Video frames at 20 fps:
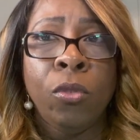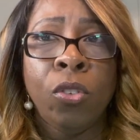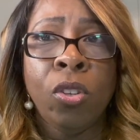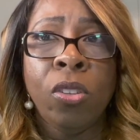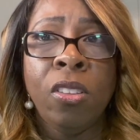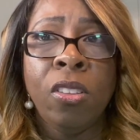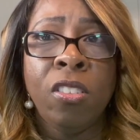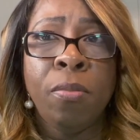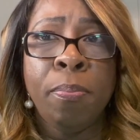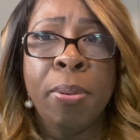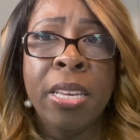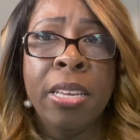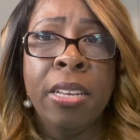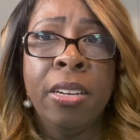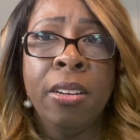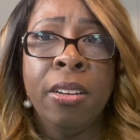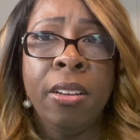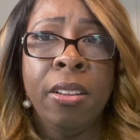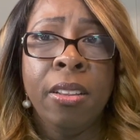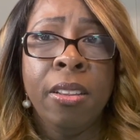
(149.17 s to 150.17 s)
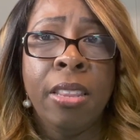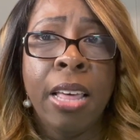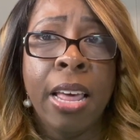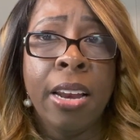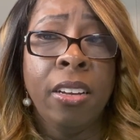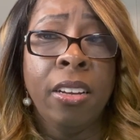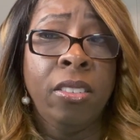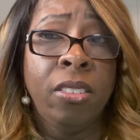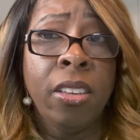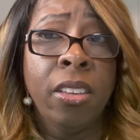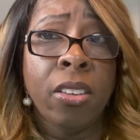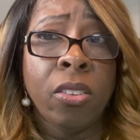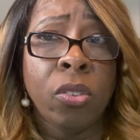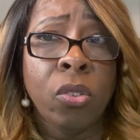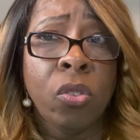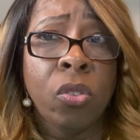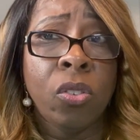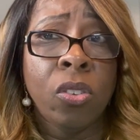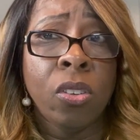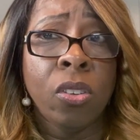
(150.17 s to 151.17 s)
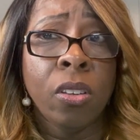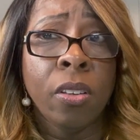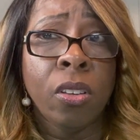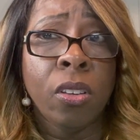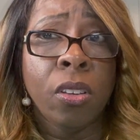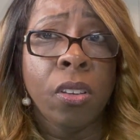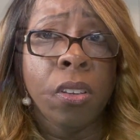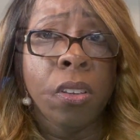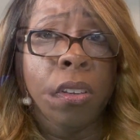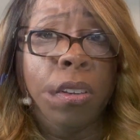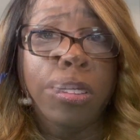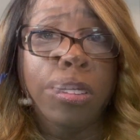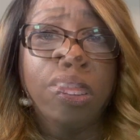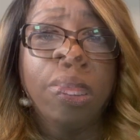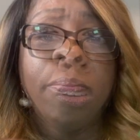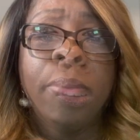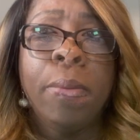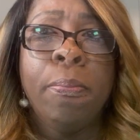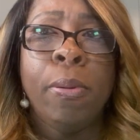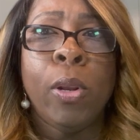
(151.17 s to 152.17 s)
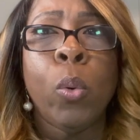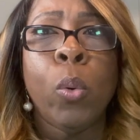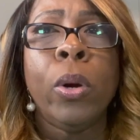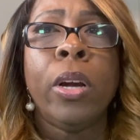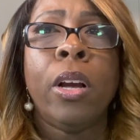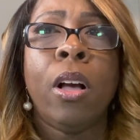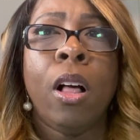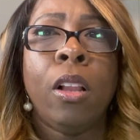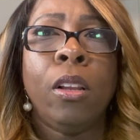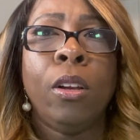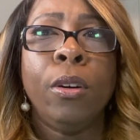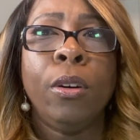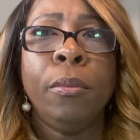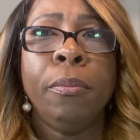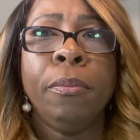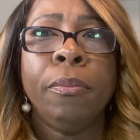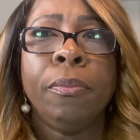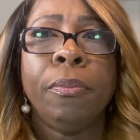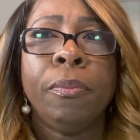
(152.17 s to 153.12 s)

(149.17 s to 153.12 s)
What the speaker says: to this pen that exist. We want it to be blue in color.